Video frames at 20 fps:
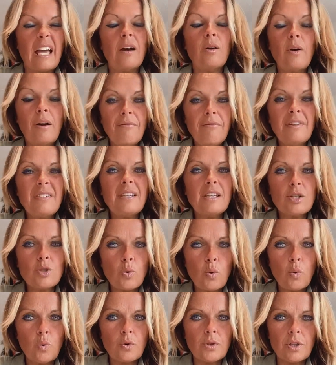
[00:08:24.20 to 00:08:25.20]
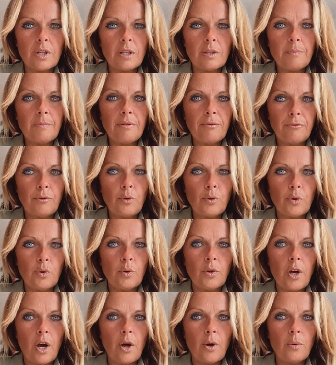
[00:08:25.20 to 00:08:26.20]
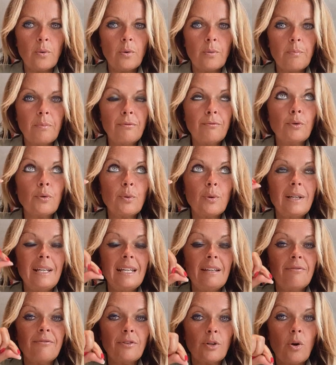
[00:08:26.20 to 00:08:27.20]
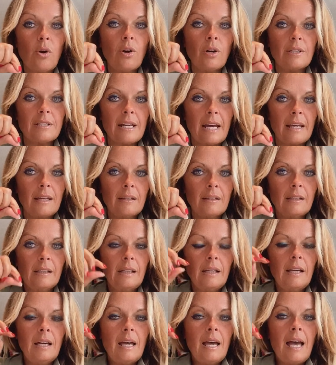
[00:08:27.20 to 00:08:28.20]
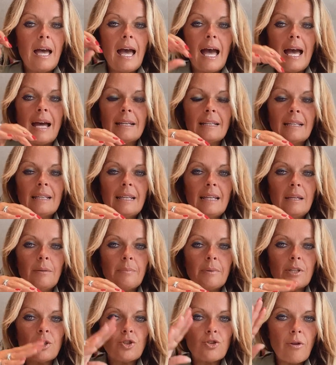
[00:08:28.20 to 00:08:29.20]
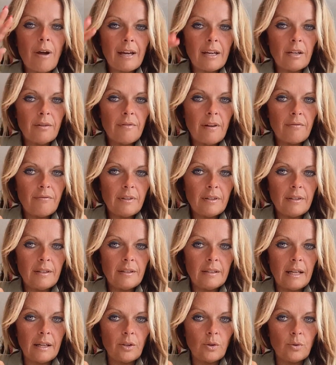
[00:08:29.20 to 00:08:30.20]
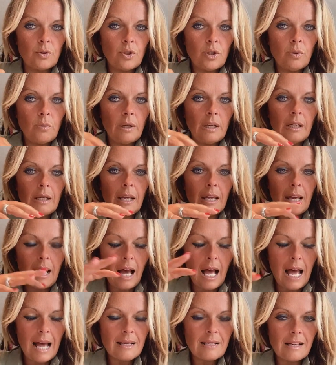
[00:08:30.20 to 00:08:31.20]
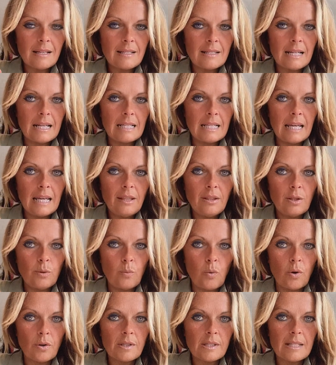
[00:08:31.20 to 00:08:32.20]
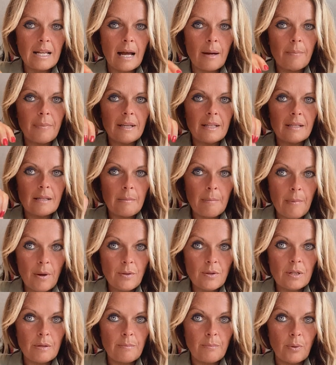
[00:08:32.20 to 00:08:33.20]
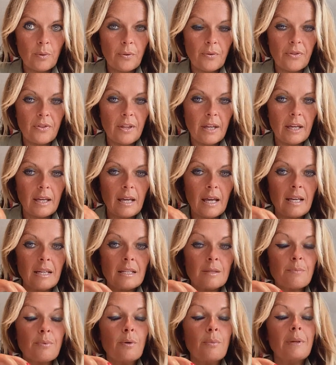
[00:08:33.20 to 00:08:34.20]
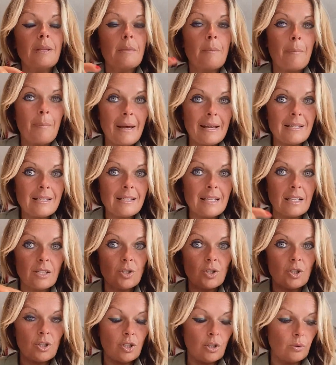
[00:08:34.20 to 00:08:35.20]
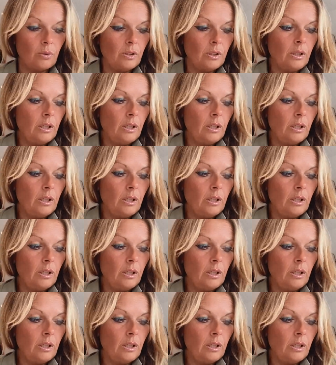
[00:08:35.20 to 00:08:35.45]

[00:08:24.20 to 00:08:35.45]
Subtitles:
everything is ordered before you leave for your holiday, and keep a track of everything that you're doing. As I said, in the WhatsApp, it's the most important thing, and it's probably the best thing to do.